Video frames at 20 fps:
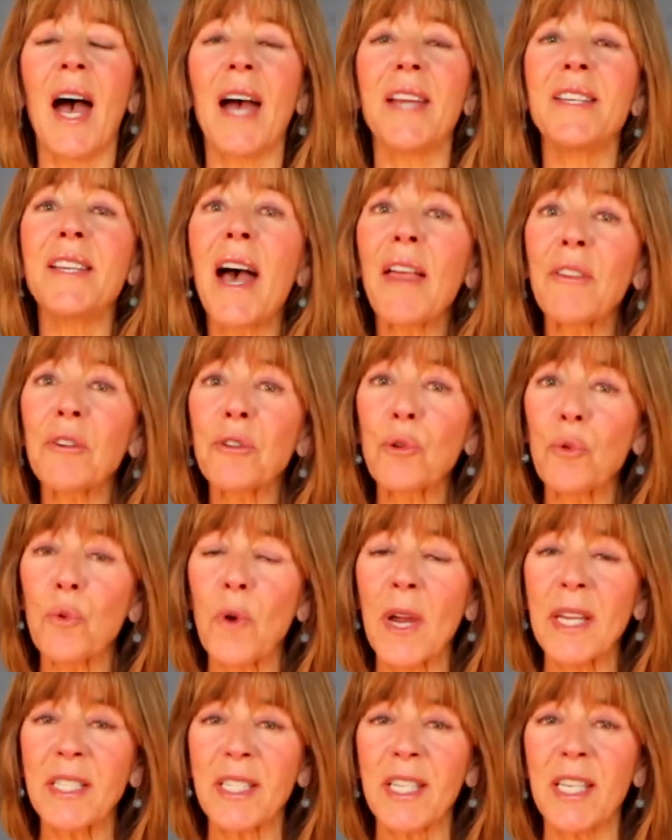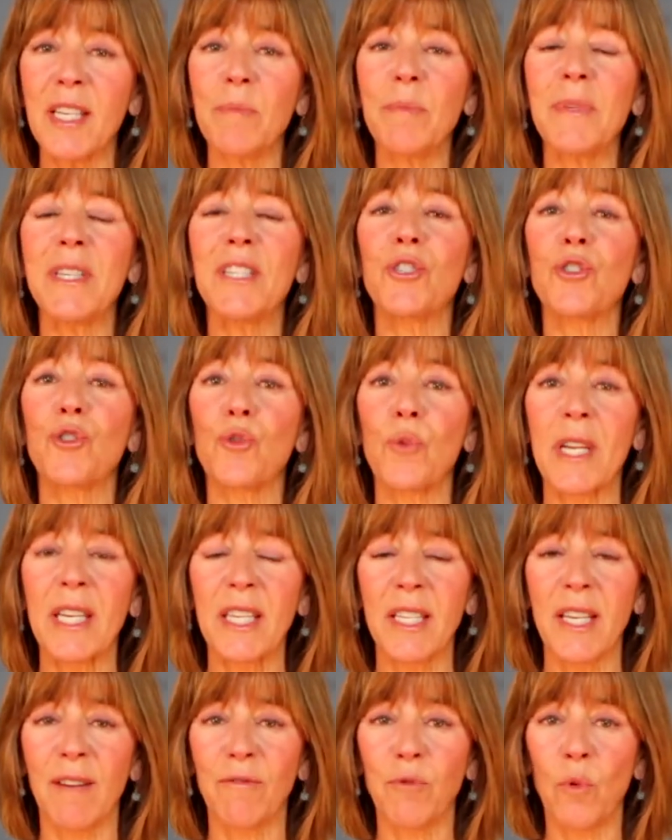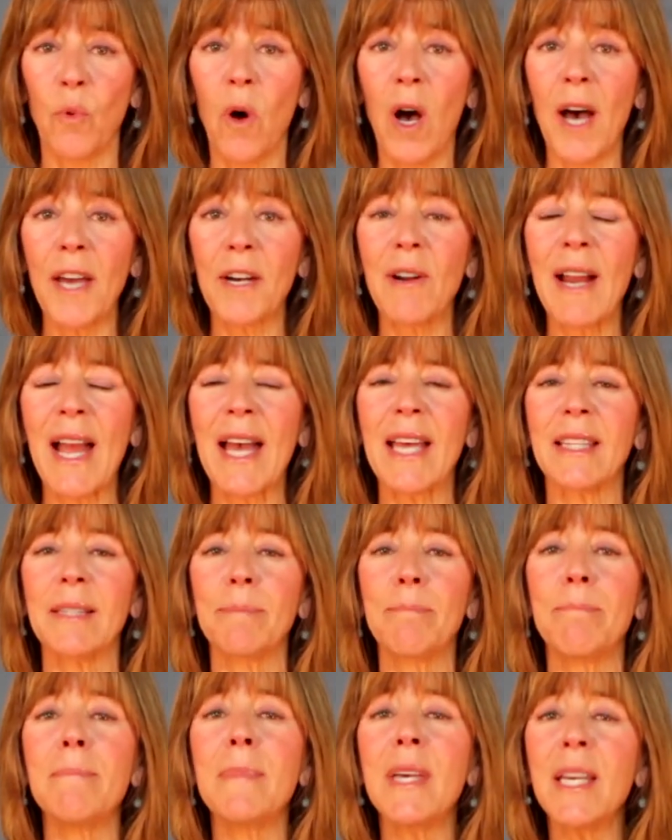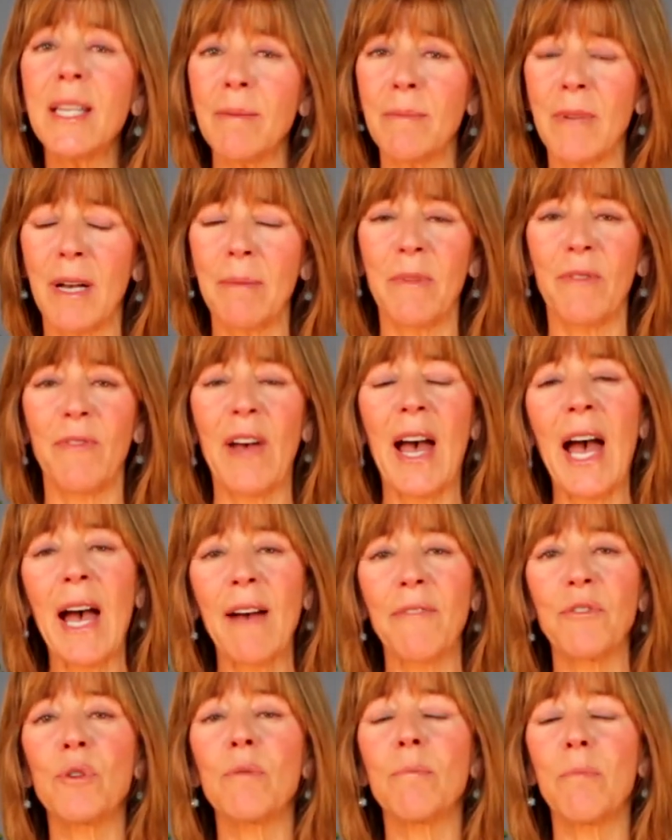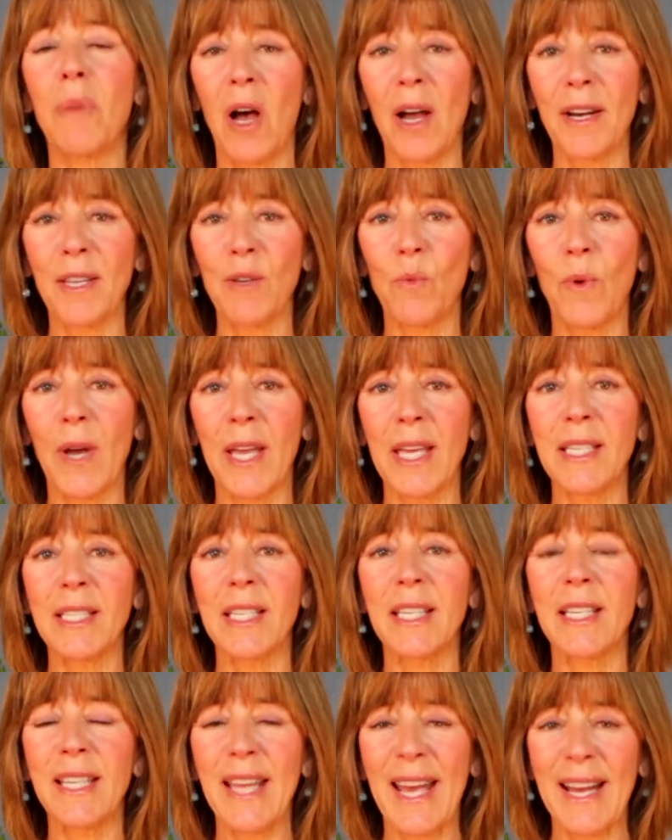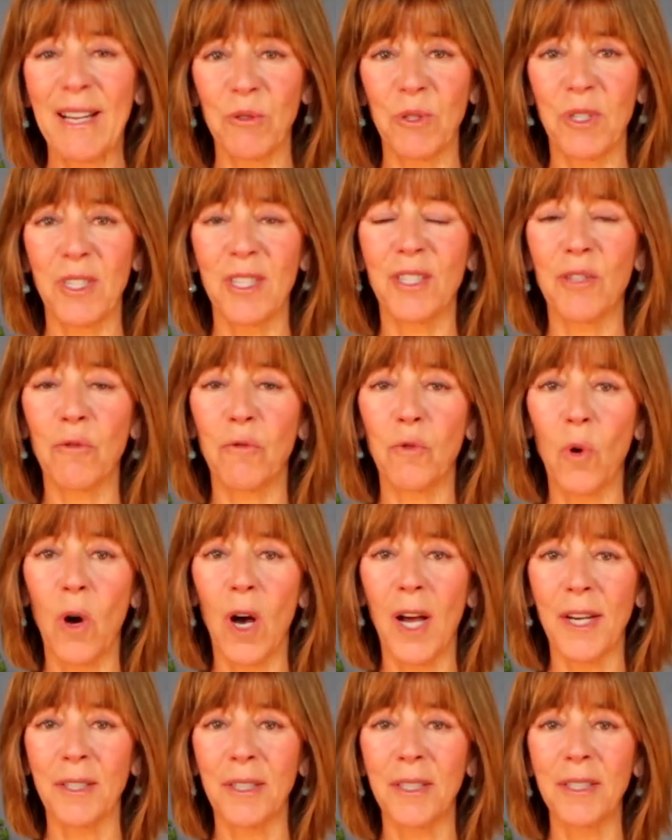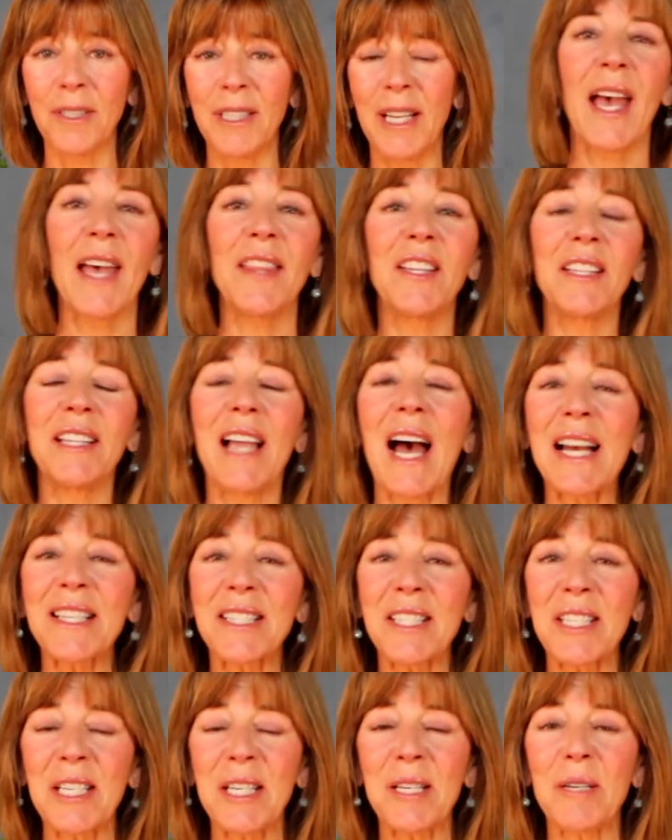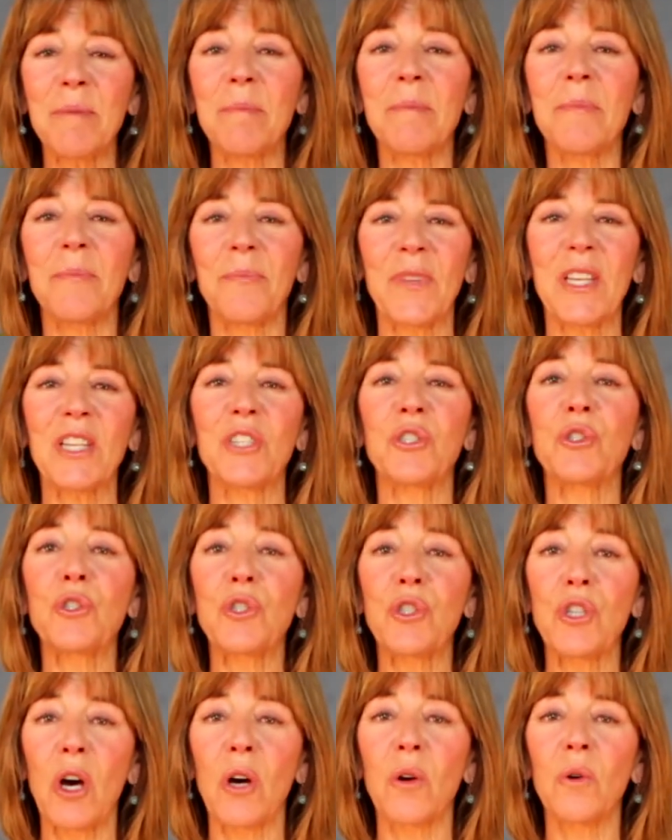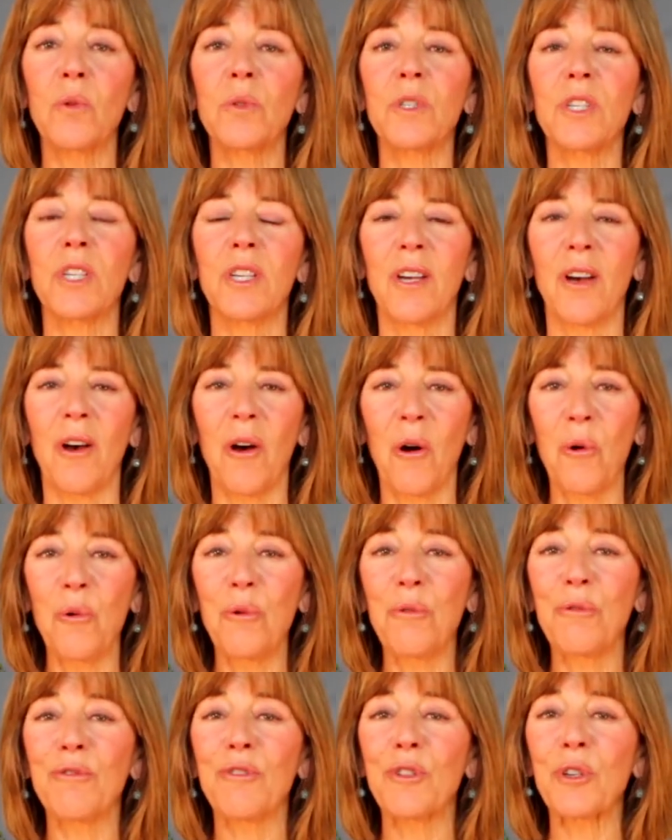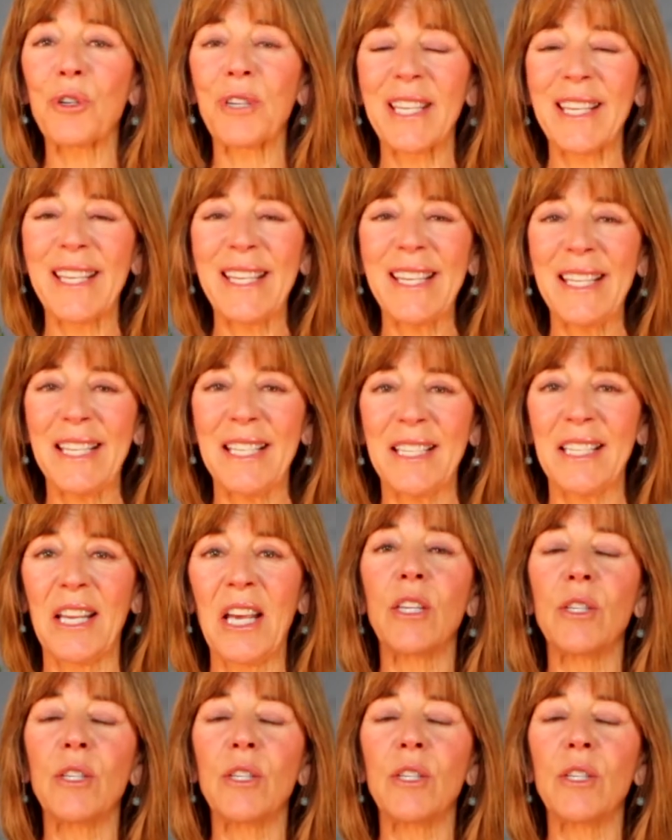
Another great tip is drink enough water, at minimum of half your body weight in ounces of water. And the last tip is don't overeat.